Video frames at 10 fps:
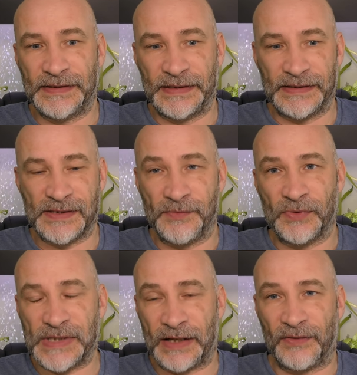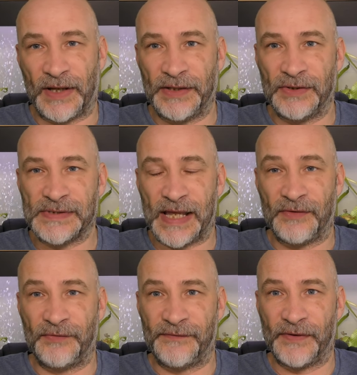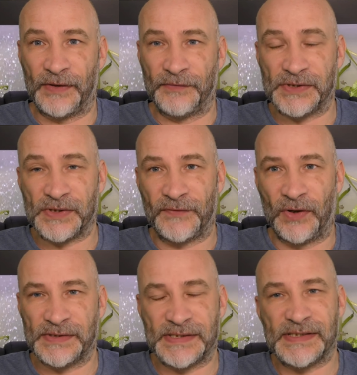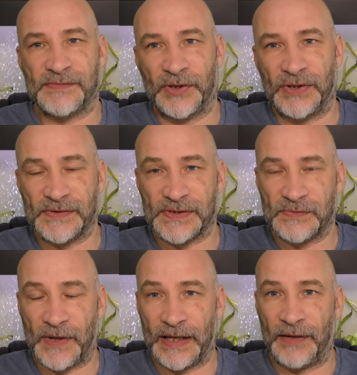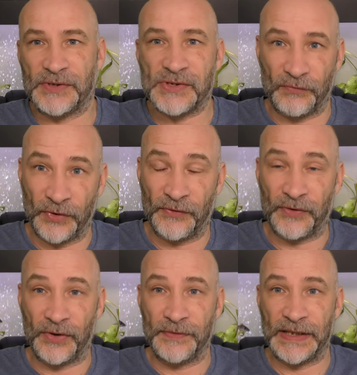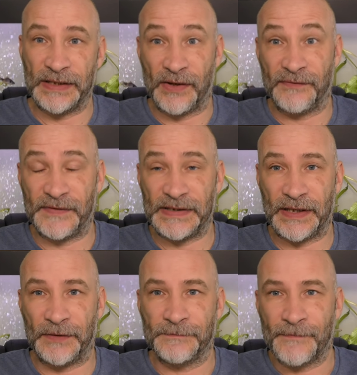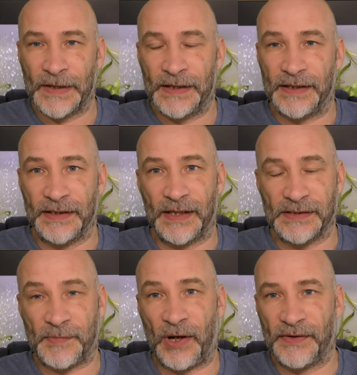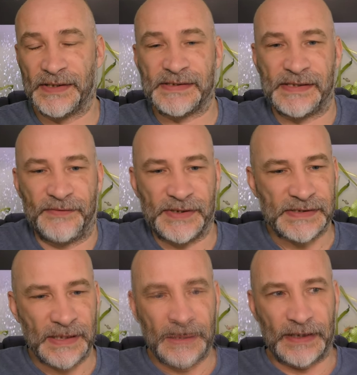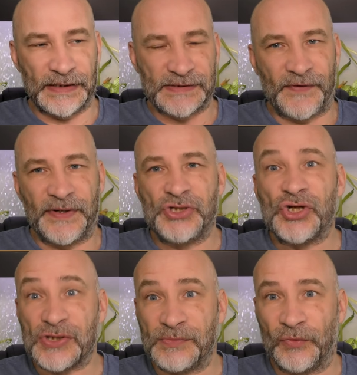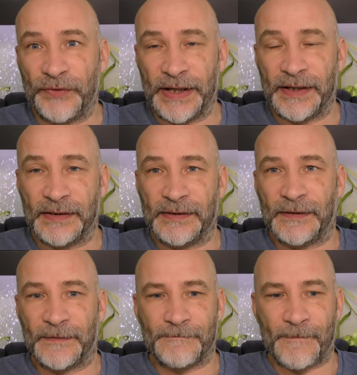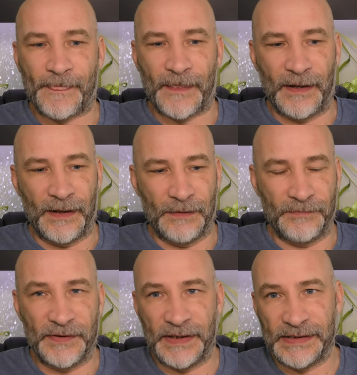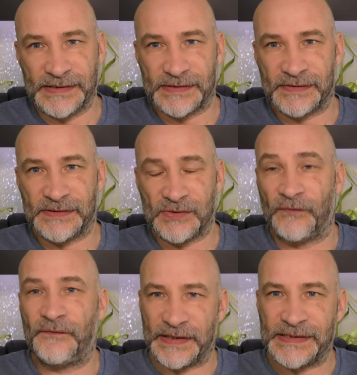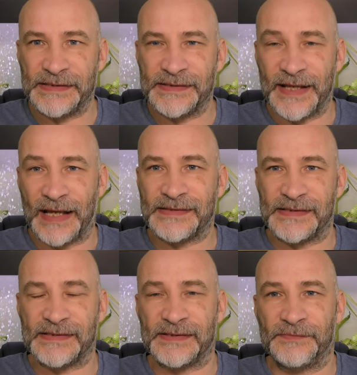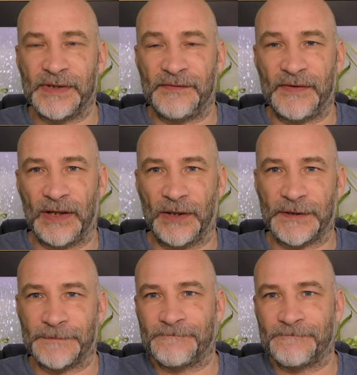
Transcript: the terminal tackle that I use at the river which I've got a system I use as well there which I'll run through in another video eh, as part of this series. It's a very adjustable rig um, but these sort of fit into that system if you like.